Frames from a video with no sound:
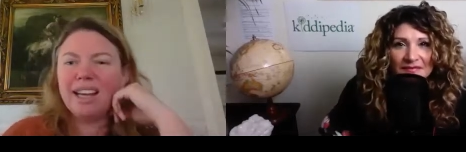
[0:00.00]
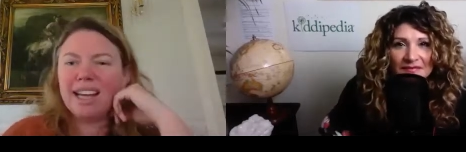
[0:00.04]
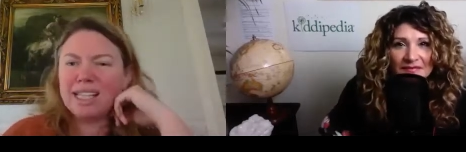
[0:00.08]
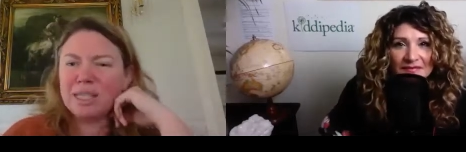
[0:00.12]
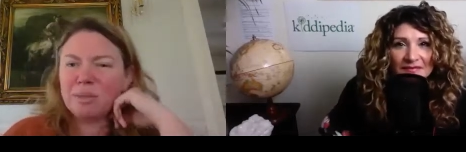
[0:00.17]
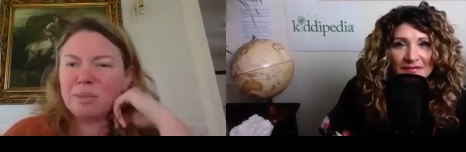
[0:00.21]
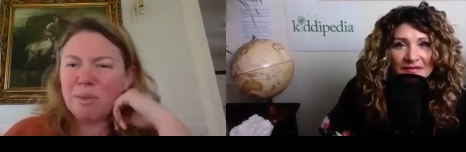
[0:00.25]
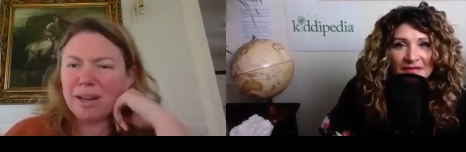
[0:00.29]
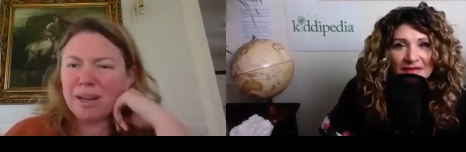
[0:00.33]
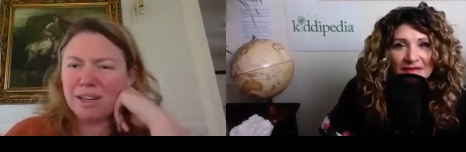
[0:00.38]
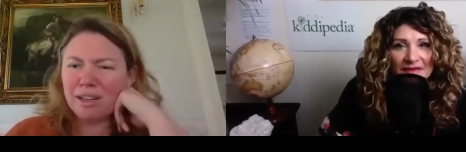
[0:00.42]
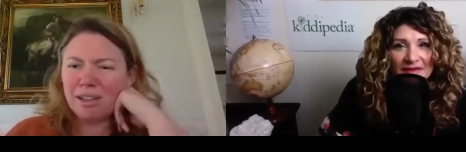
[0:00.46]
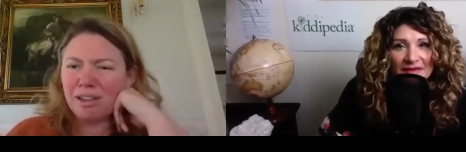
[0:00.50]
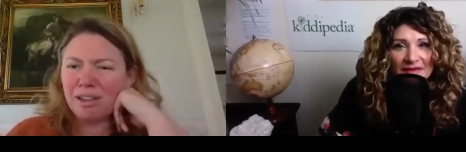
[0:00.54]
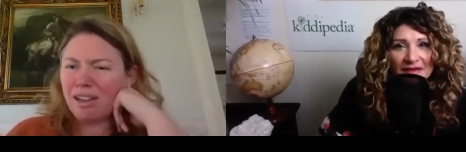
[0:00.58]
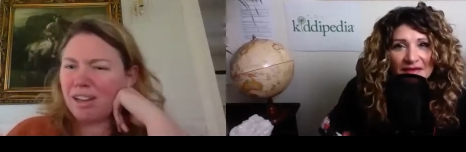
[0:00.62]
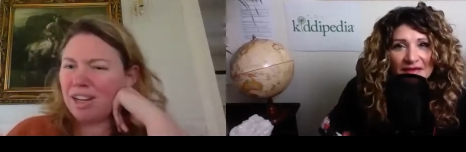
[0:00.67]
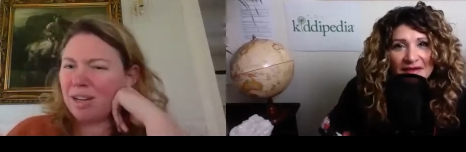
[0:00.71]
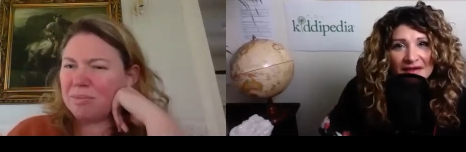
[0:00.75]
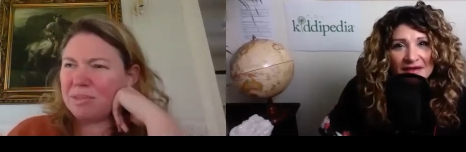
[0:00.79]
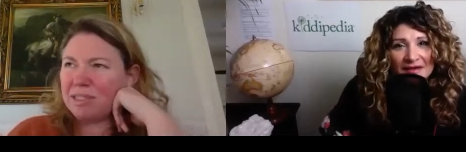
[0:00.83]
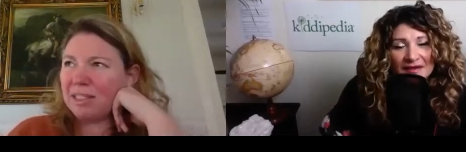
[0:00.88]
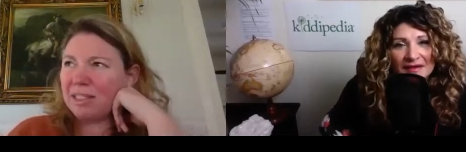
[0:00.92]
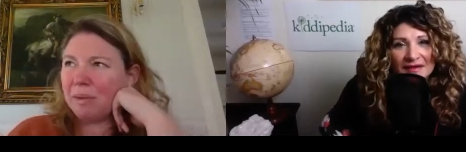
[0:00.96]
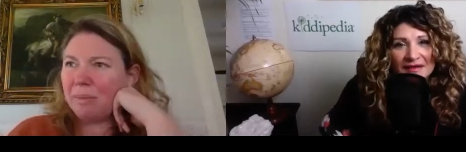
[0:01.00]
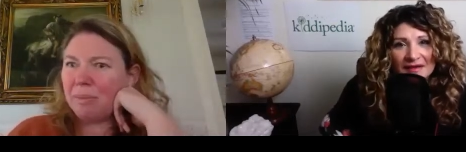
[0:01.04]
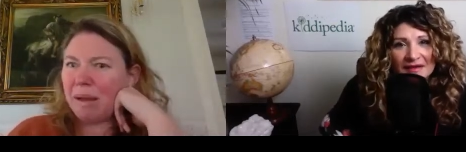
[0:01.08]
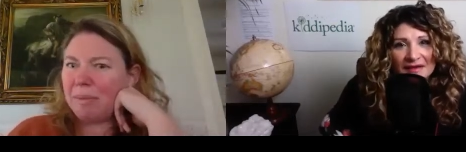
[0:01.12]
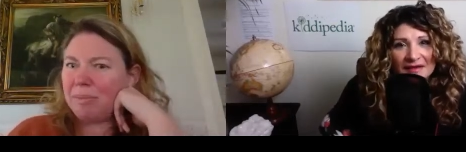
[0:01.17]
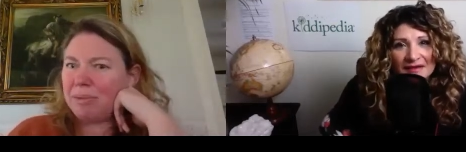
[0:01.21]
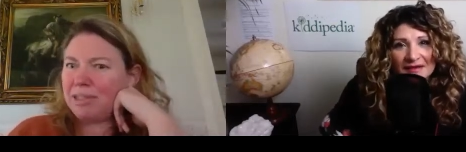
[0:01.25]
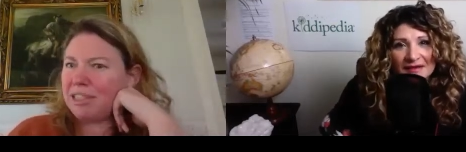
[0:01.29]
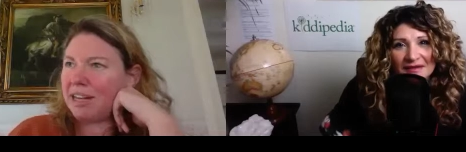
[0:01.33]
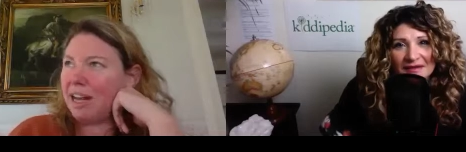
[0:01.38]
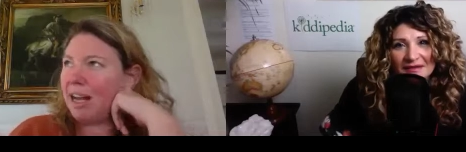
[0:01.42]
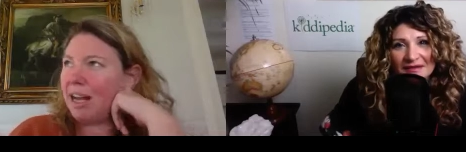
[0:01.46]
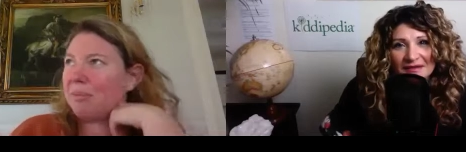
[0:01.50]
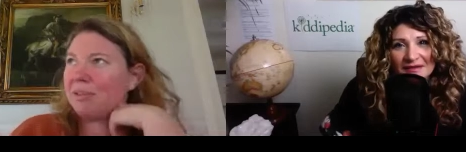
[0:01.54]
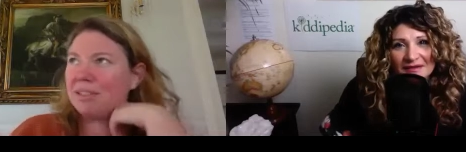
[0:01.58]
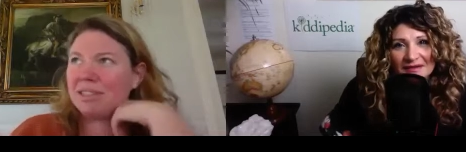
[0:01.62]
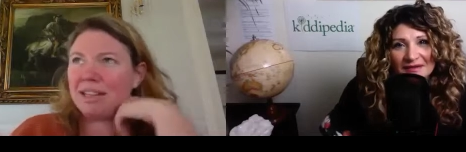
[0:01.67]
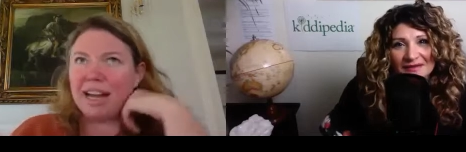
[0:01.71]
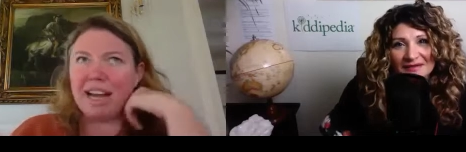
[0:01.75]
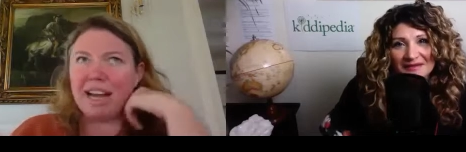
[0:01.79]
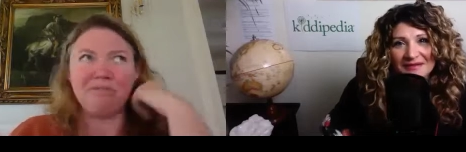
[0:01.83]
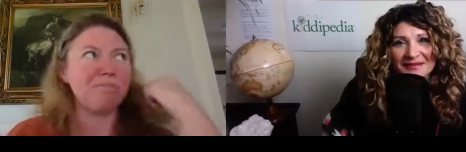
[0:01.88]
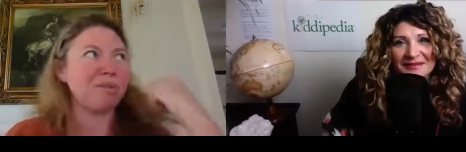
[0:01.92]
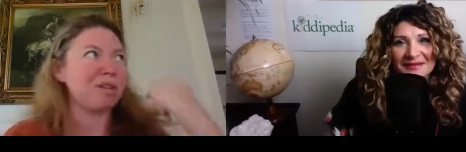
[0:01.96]
Speaker 1: it's one o'clock, I'm still in my pajamas, and I
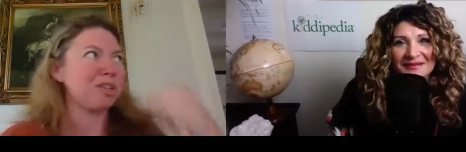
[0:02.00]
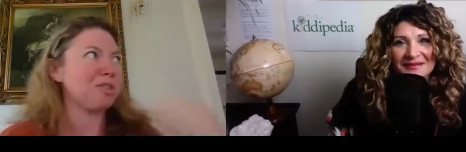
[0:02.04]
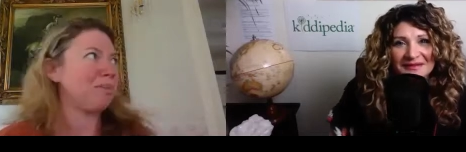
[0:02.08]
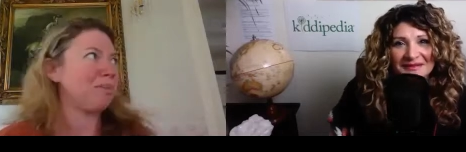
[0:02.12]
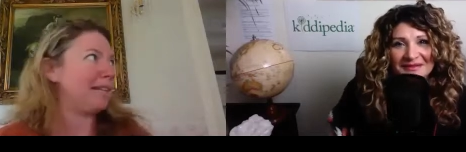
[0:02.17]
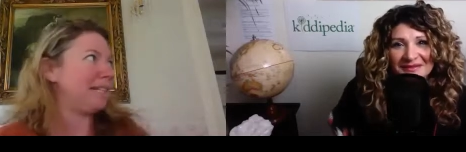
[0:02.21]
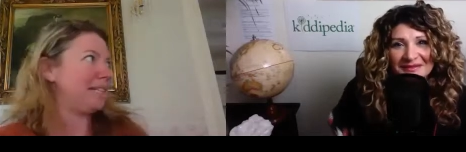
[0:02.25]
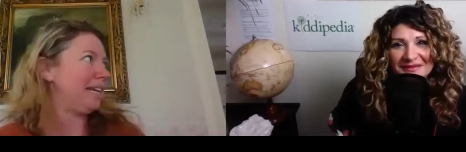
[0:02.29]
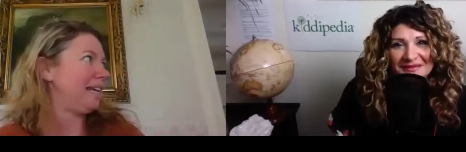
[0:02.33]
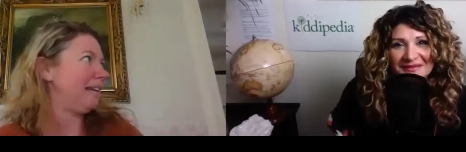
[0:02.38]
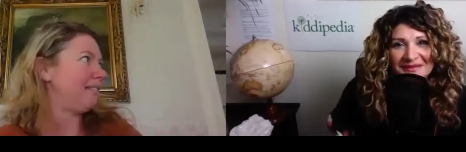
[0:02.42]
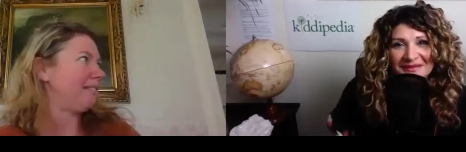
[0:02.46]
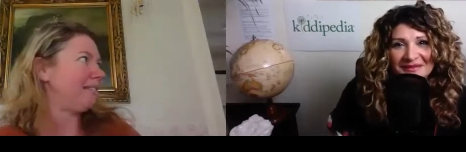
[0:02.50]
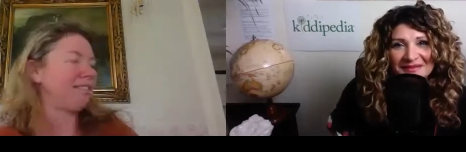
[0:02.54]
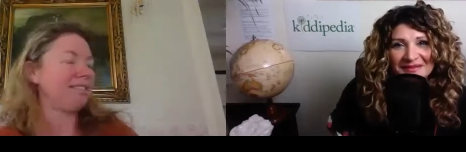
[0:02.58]
haven't brushed my teeth.